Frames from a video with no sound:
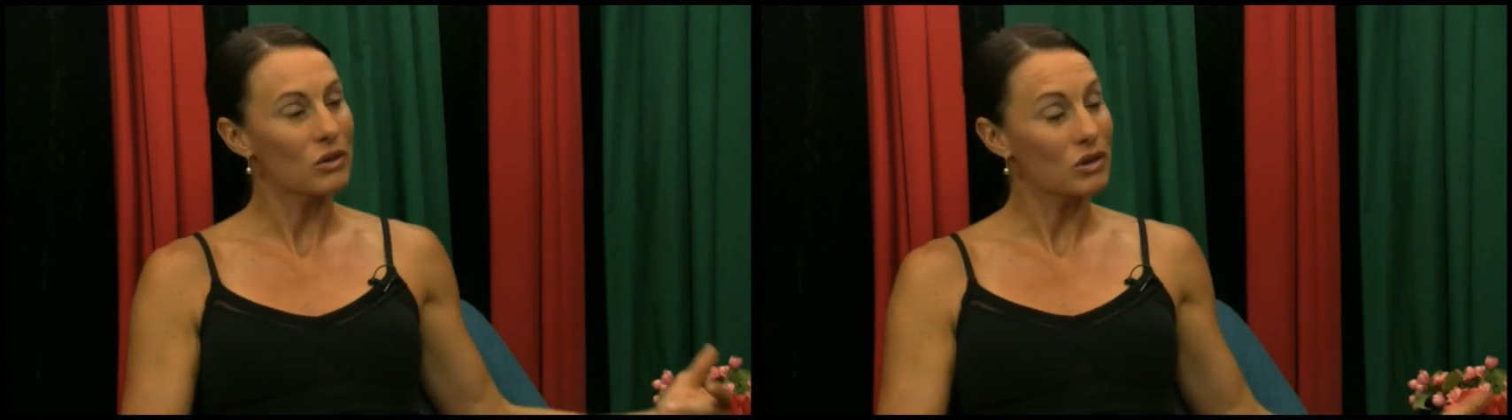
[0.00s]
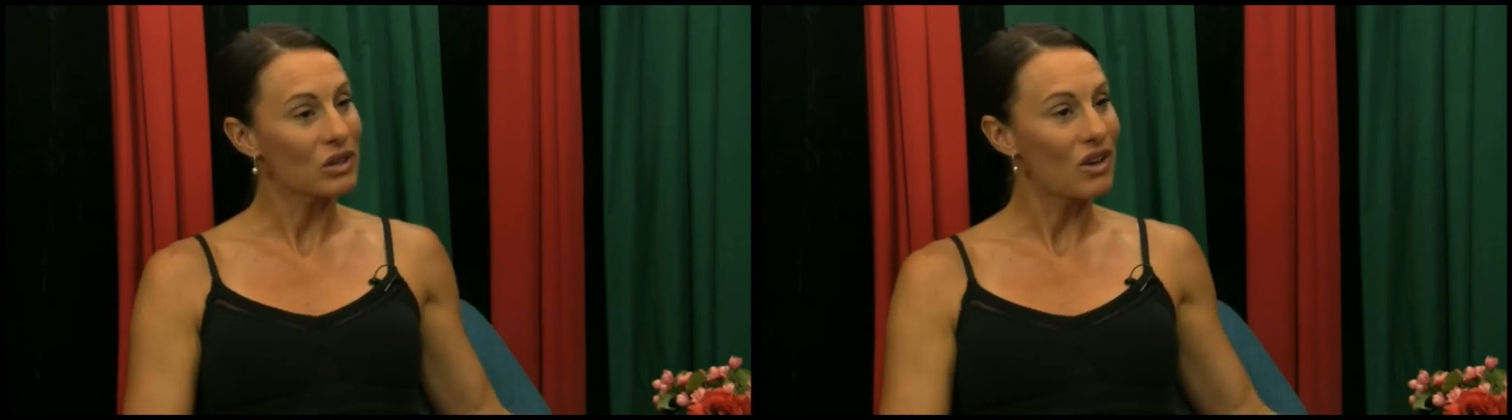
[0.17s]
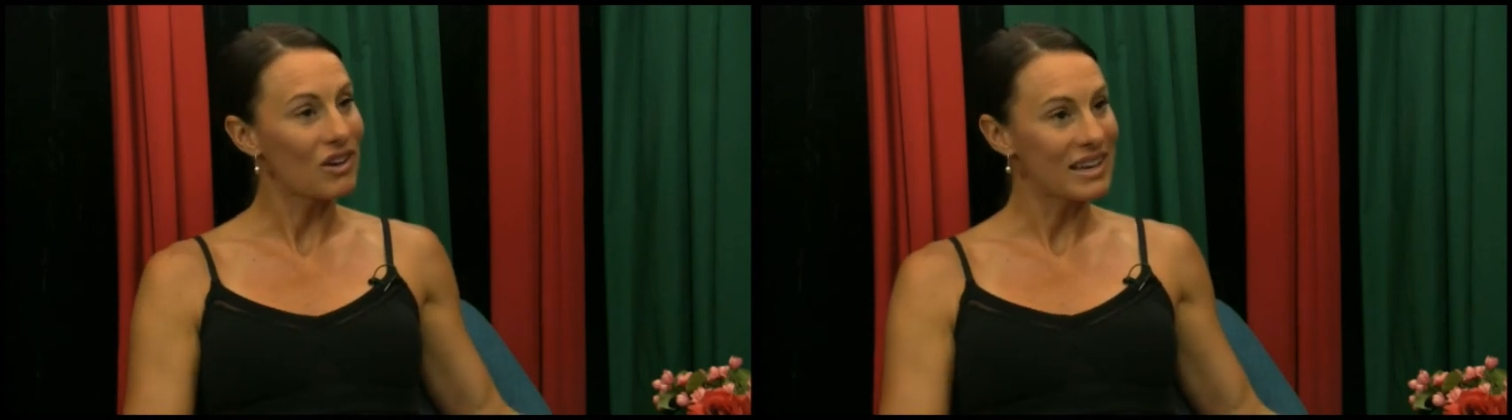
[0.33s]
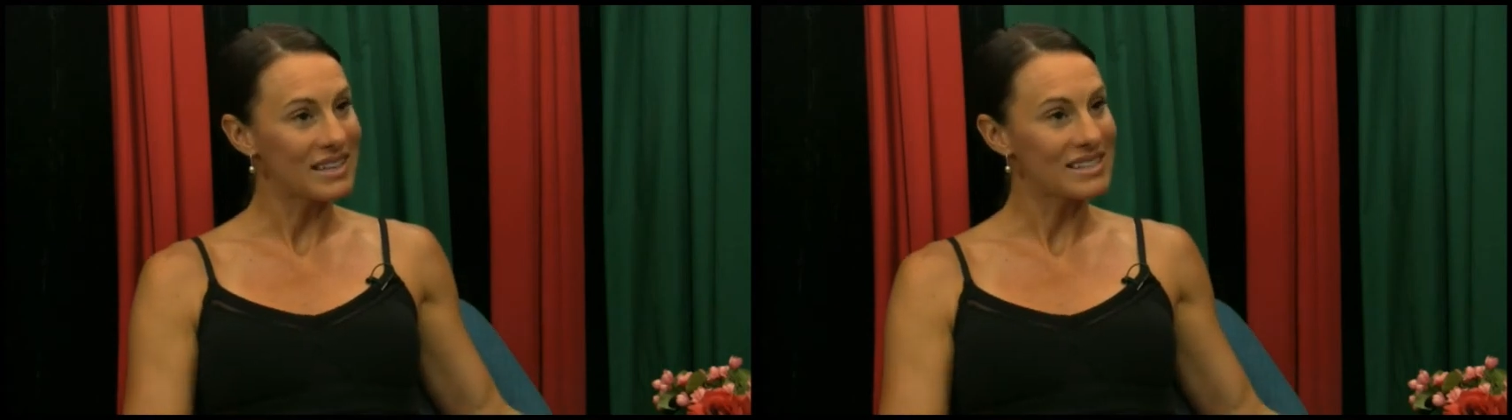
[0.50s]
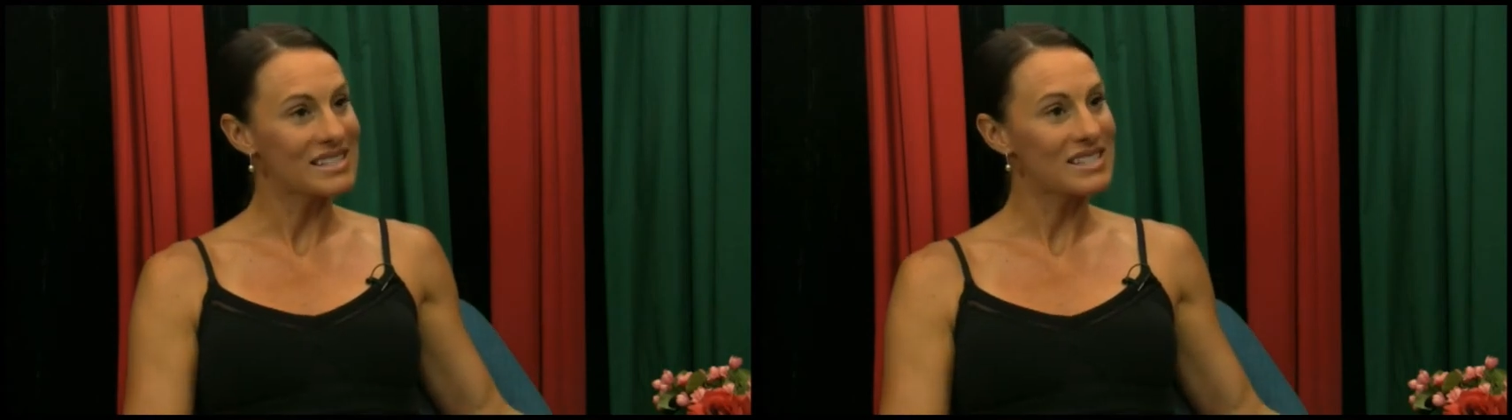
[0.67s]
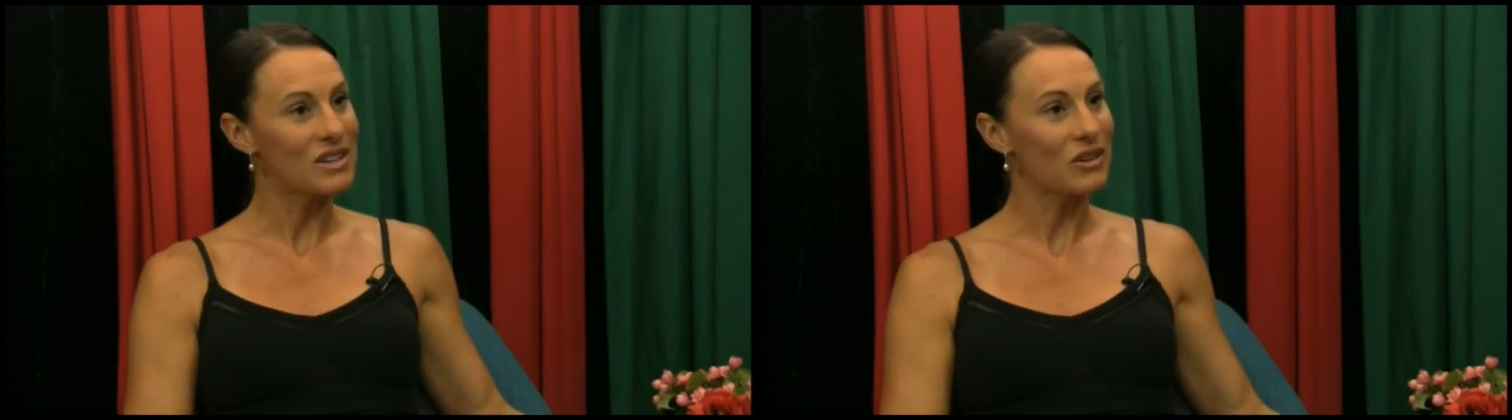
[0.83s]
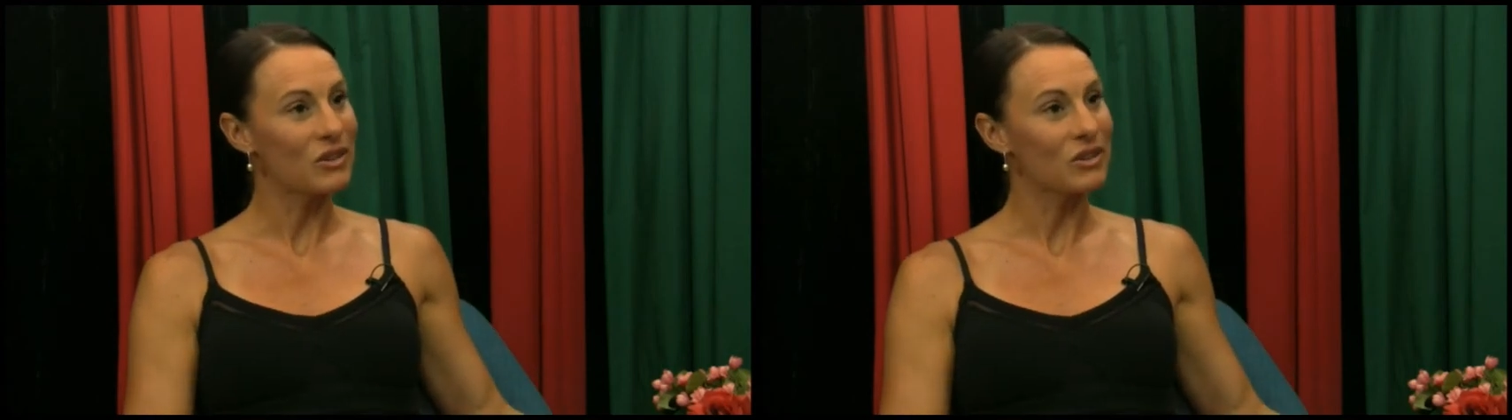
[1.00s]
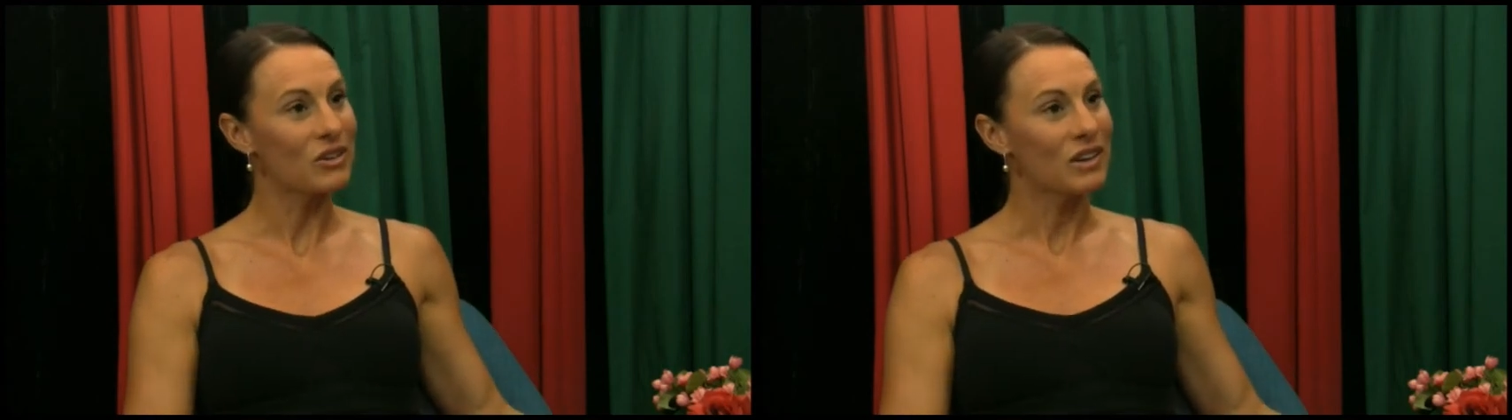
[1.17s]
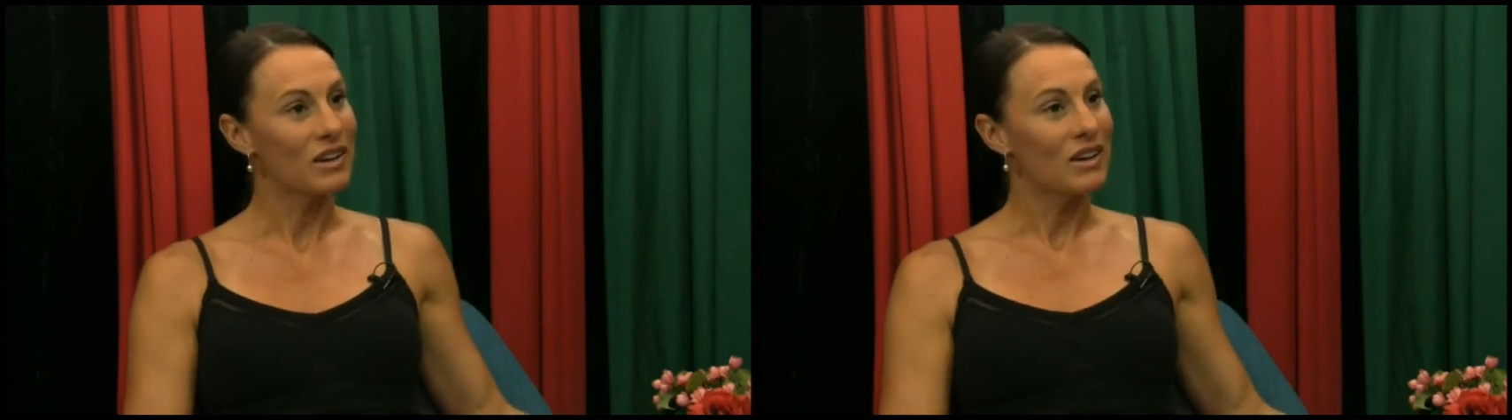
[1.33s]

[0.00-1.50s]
her clients, so